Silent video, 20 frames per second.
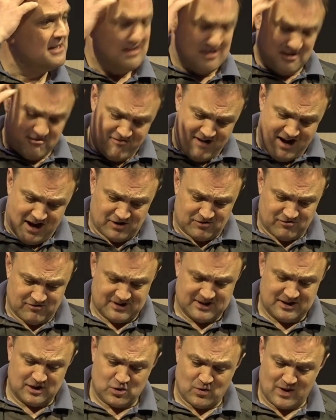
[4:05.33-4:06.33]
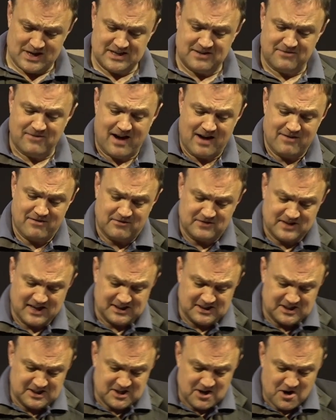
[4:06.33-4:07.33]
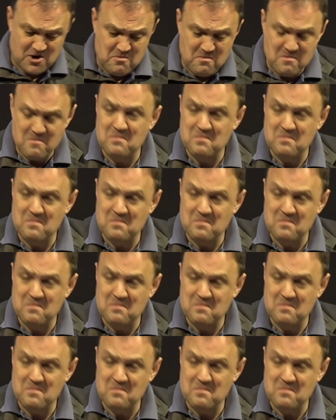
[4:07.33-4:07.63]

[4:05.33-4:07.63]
325 have done so.